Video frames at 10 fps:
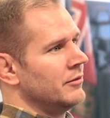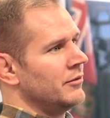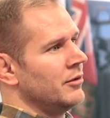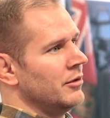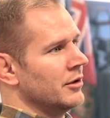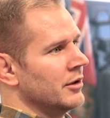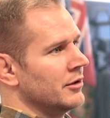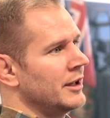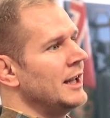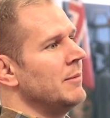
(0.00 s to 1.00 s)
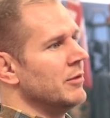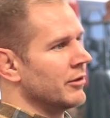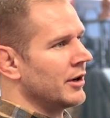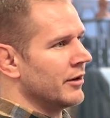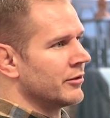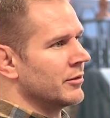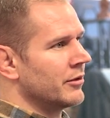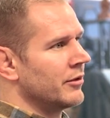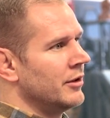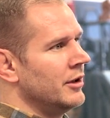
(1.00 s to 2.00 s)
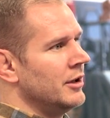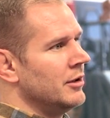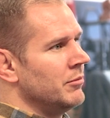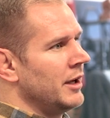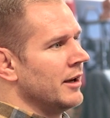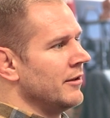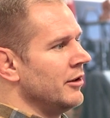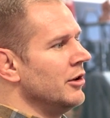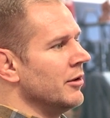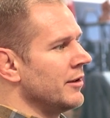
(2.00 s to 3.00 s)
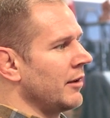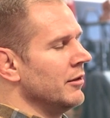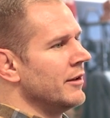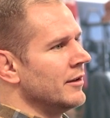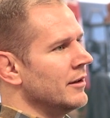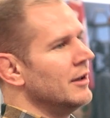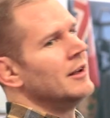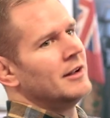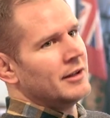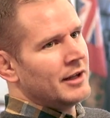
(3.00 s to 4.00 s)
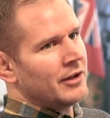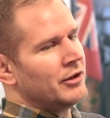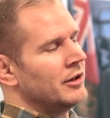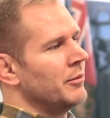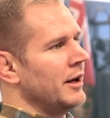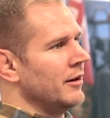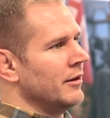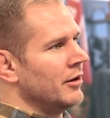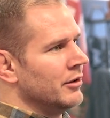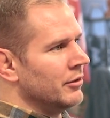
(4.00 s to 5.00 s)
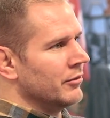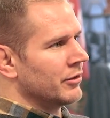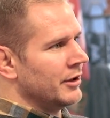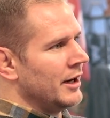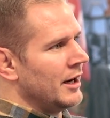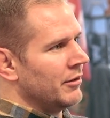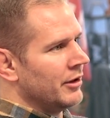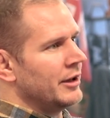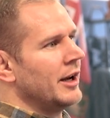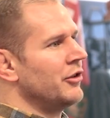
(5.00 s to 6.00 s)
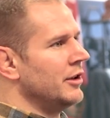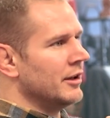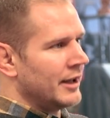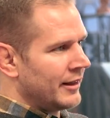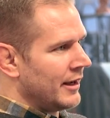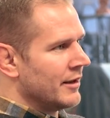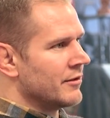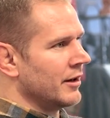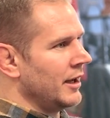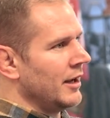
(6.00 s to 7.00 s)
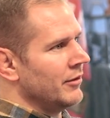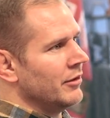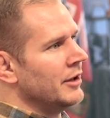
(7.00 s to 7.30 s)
to keep those customers, because it's like, well, listen, yes, you had to wait on hold for an hour. Yes, you didn't like the answer I gave you.